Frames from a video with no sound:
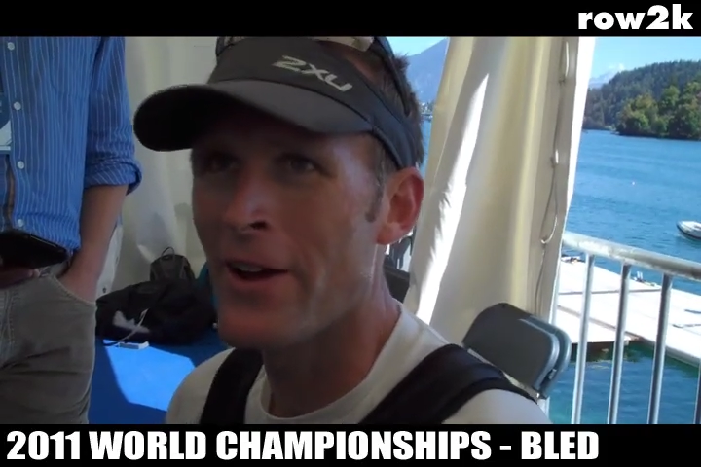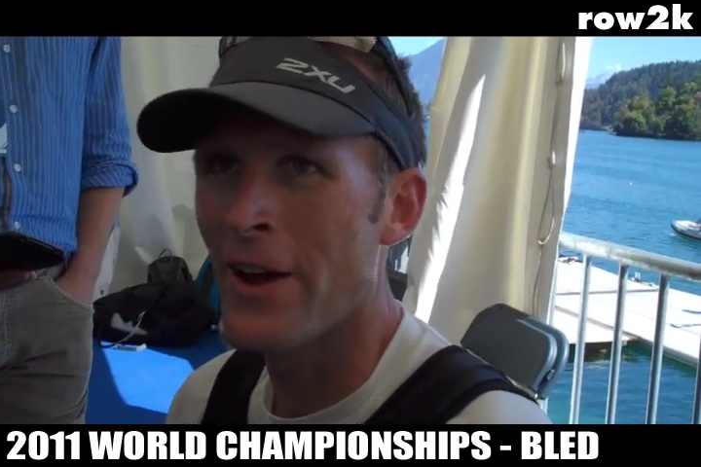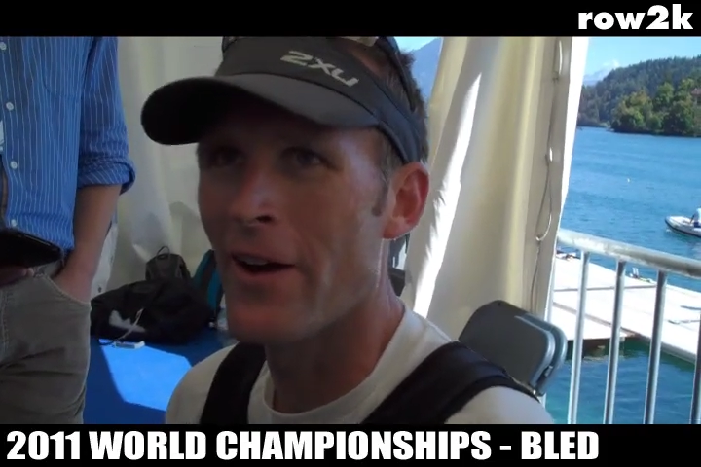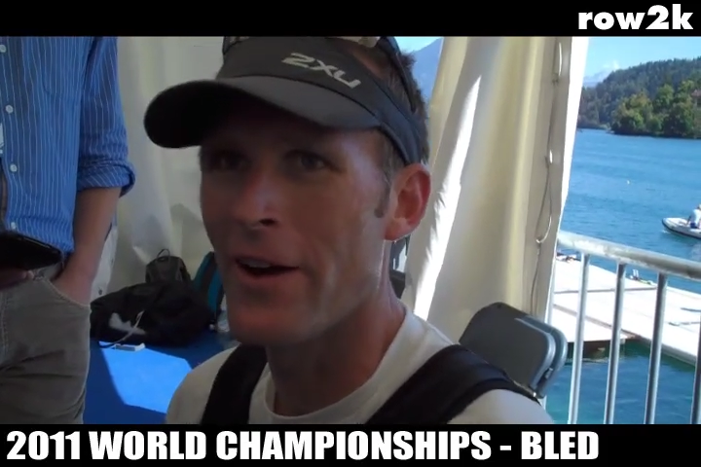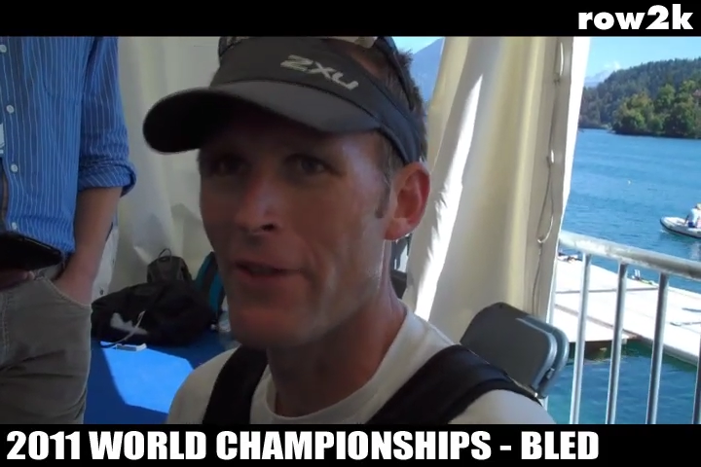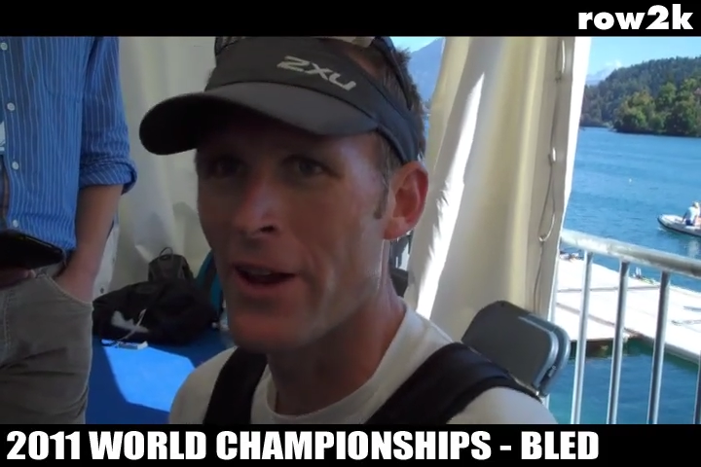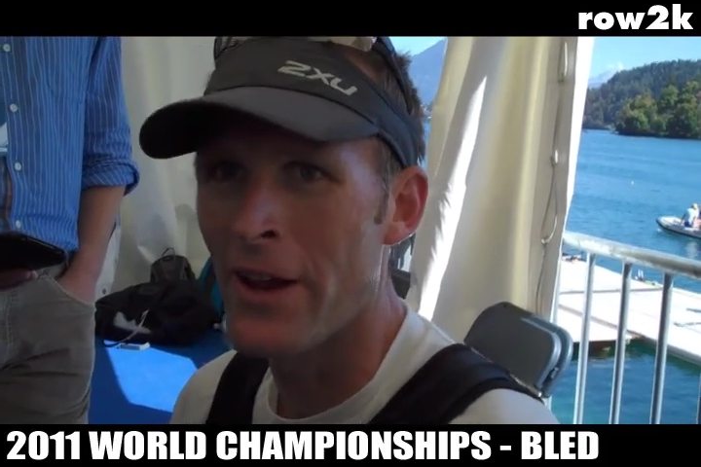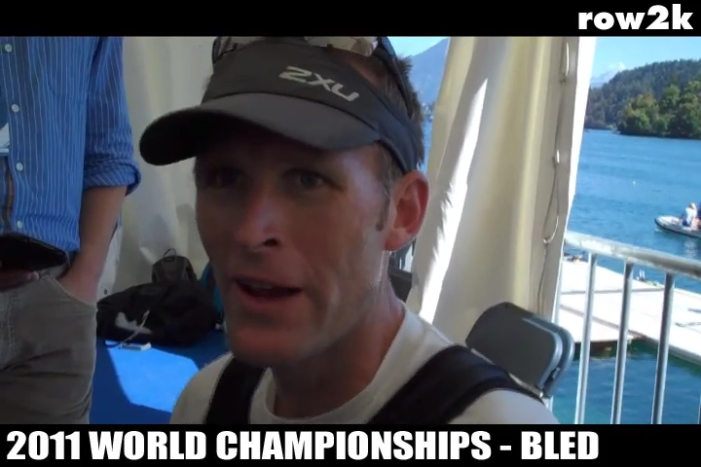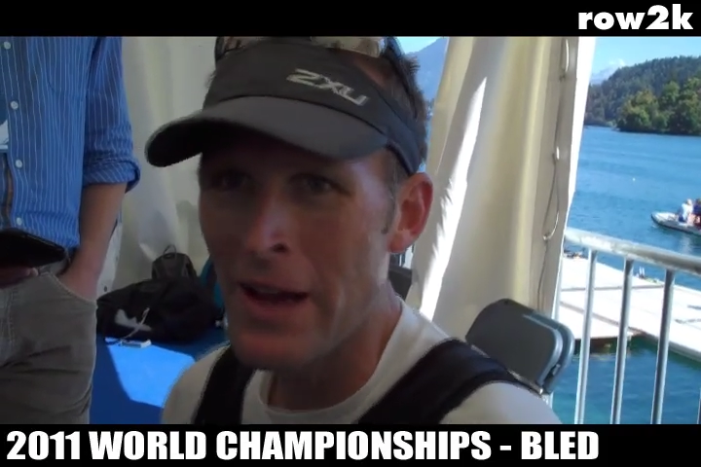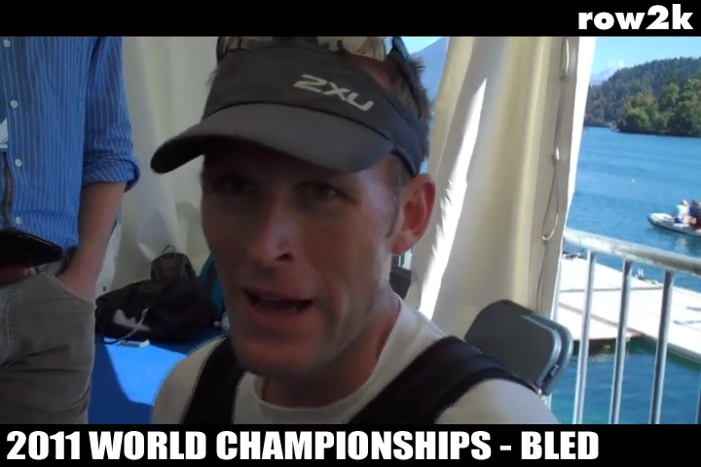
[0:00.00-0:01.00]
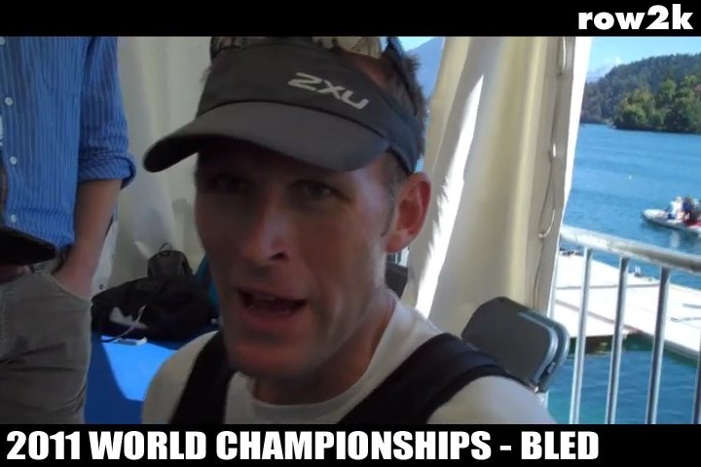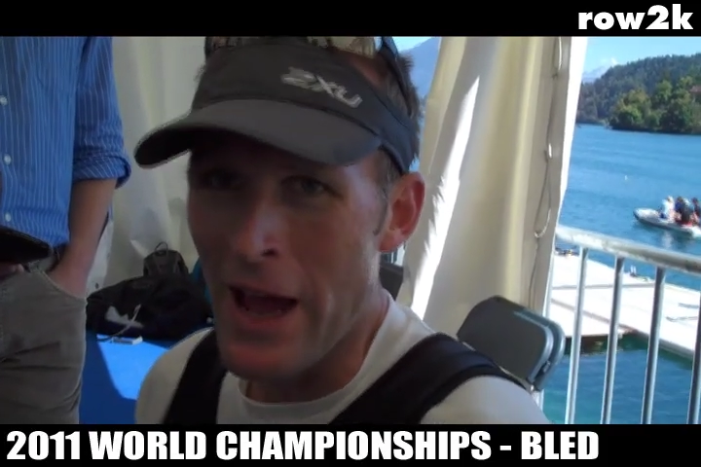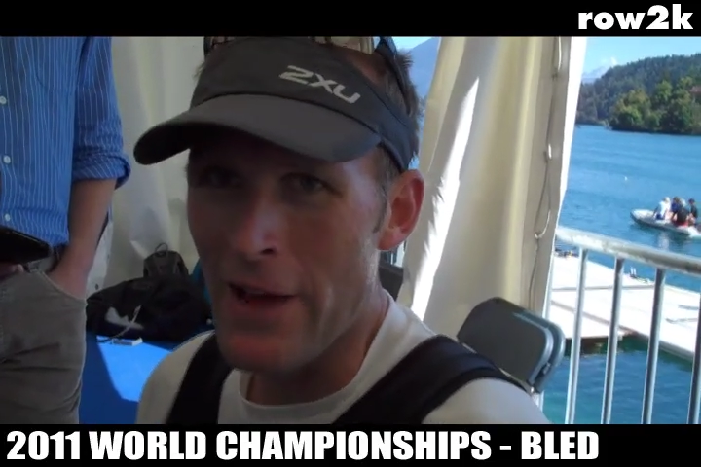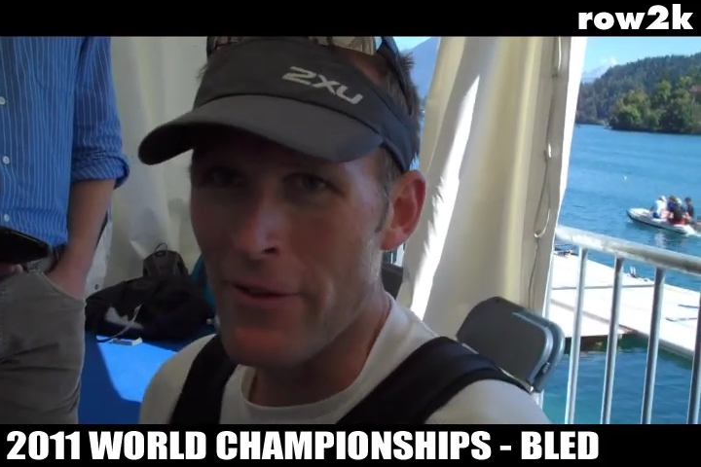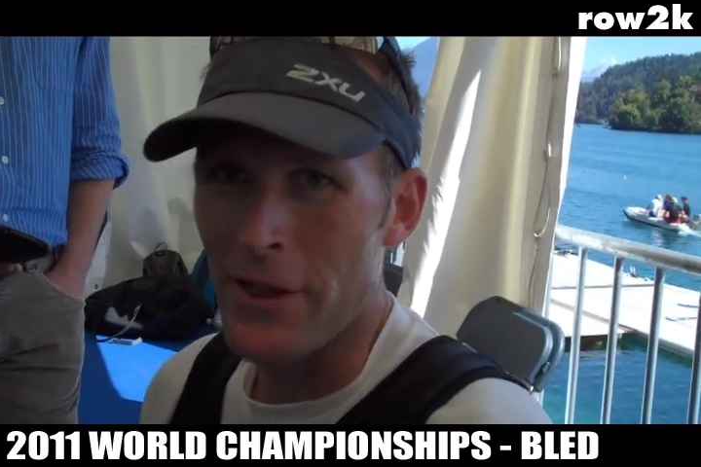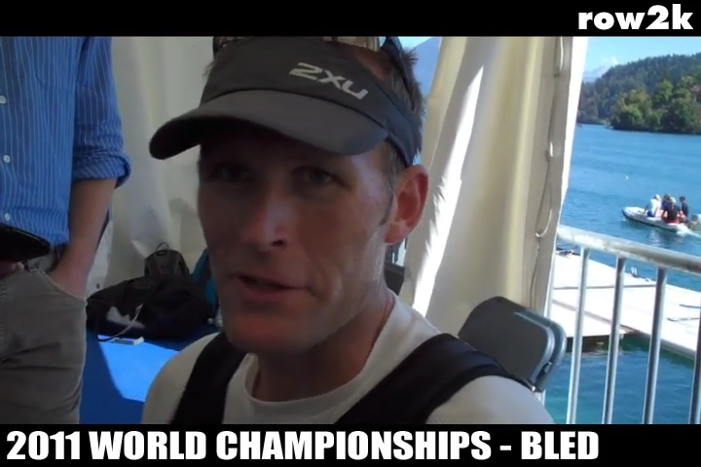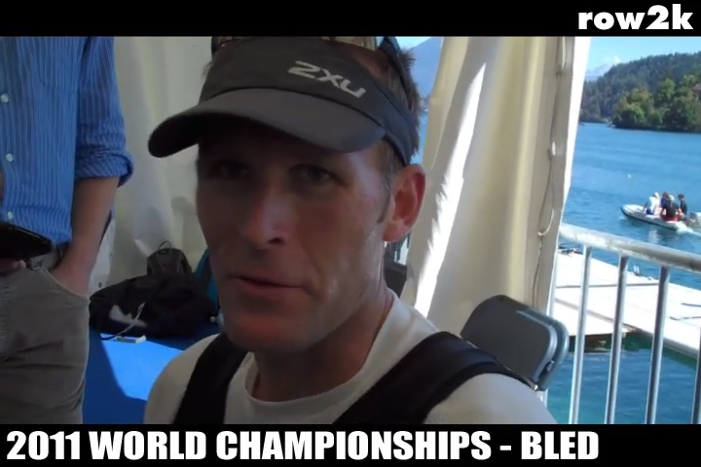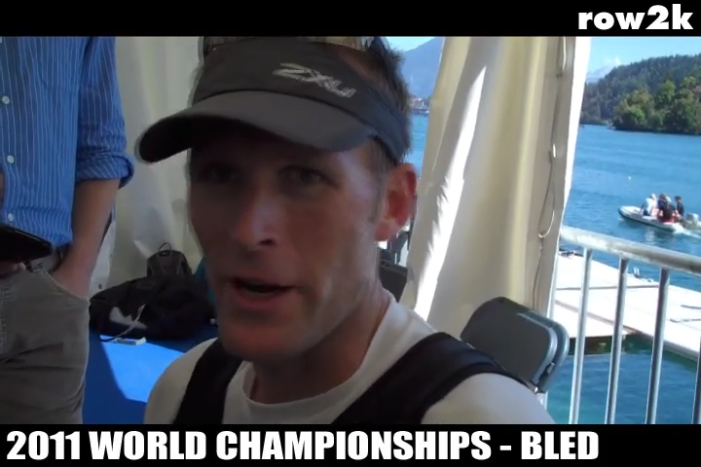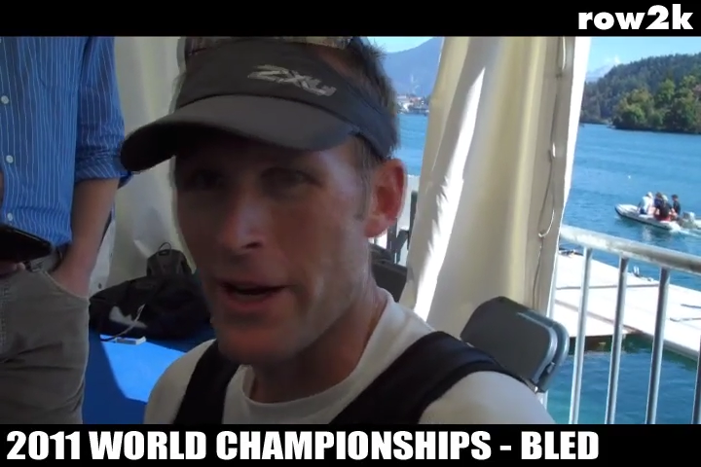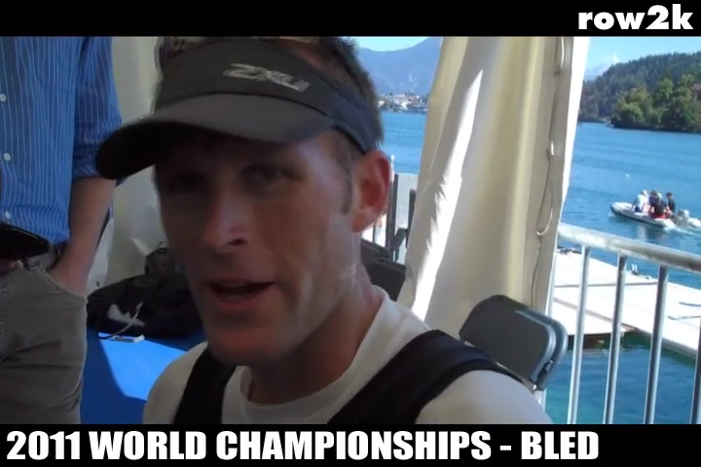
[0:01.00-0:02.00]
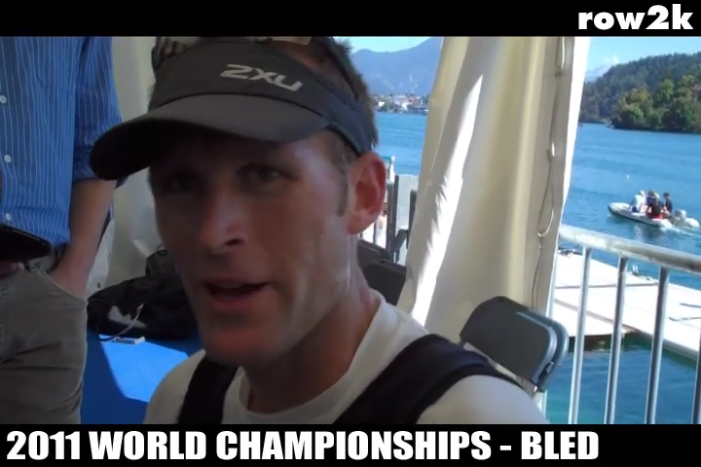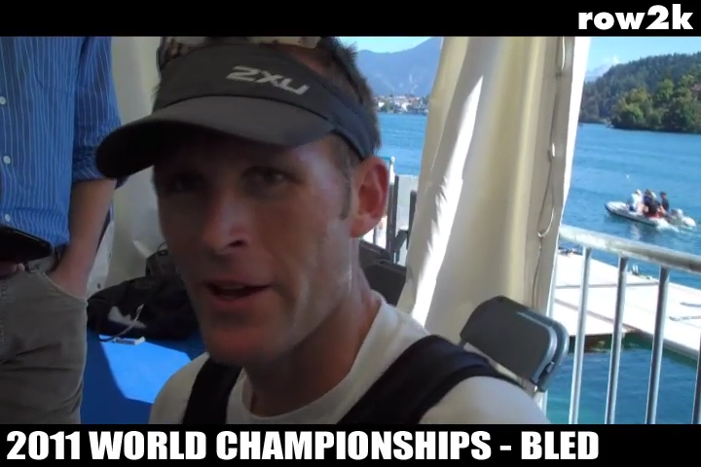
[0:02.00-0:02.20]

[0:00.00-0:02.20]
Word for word: You know, even even this week,